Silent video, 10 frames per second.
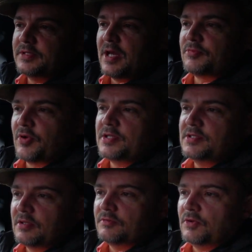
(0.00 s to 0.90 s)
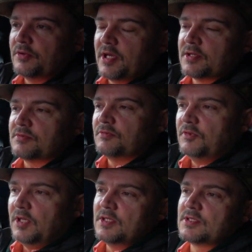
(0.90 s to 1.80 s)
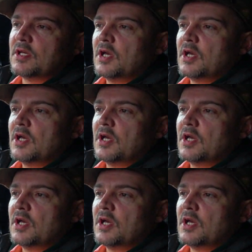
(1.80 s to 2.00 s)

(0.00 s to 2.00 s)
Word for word: a depth rating of 4000 feet,